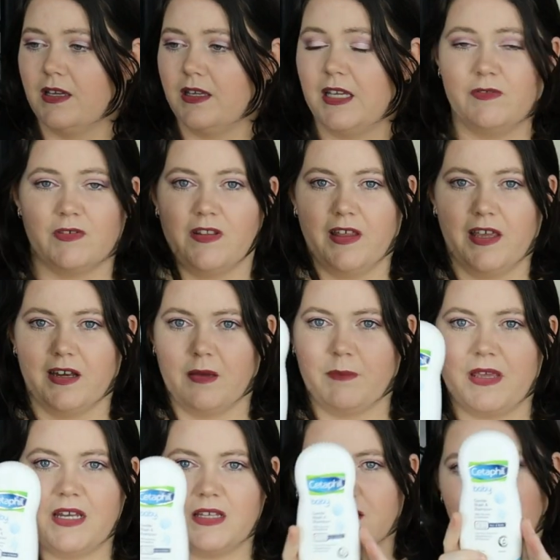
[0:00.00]
Even then, I
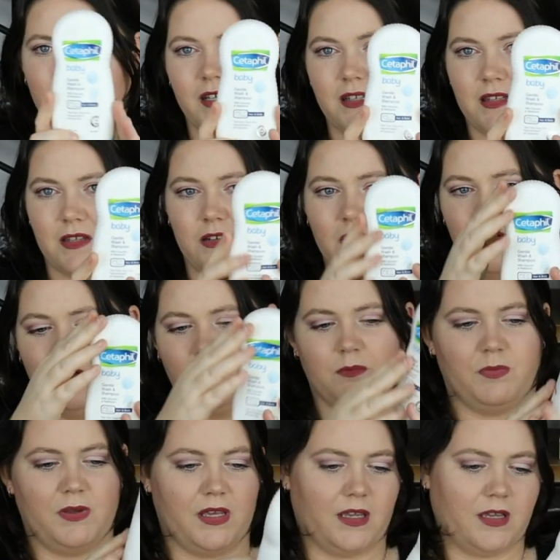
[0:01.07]
mean, it's
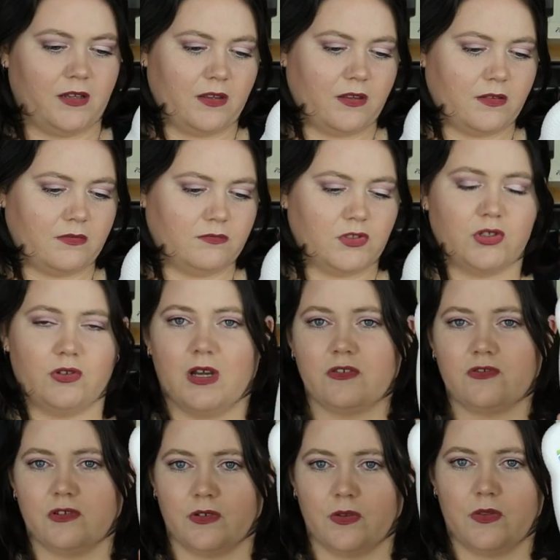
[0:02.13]
not big. It's
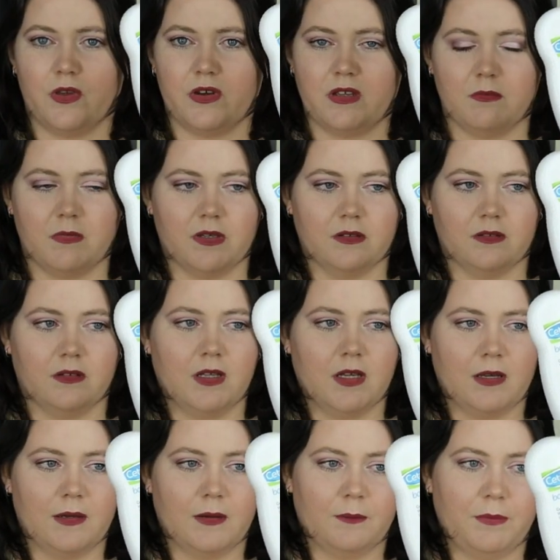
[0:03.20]
230ml,
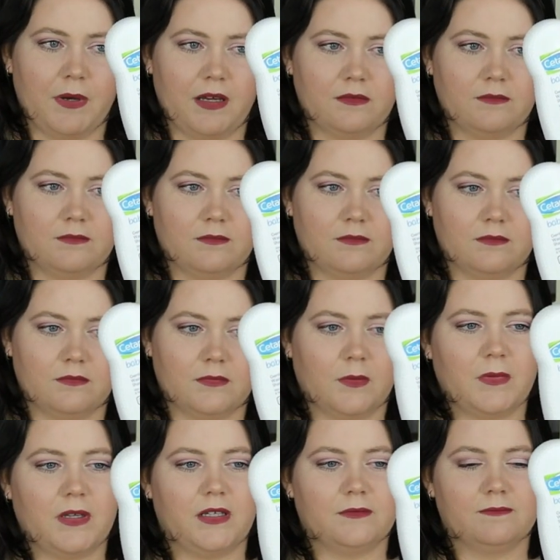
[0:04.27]
but, I
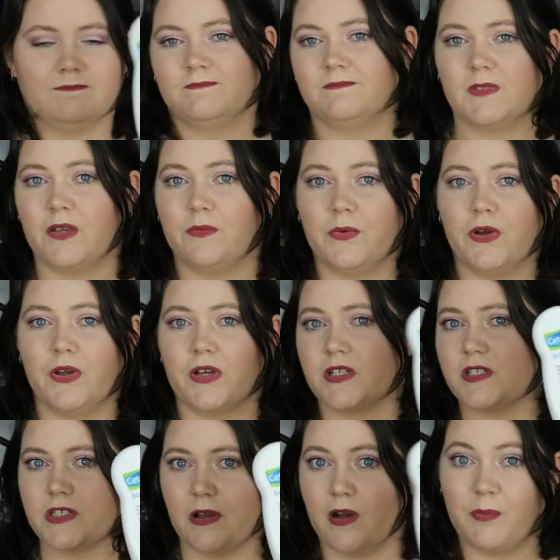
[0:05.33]
mean, it
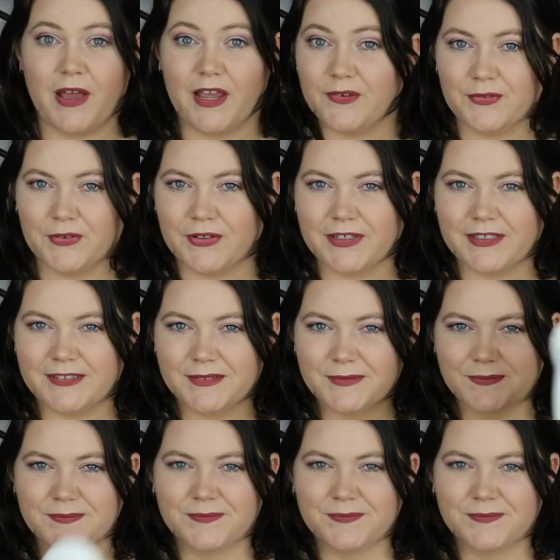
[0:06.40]
works, so I'll pay for it.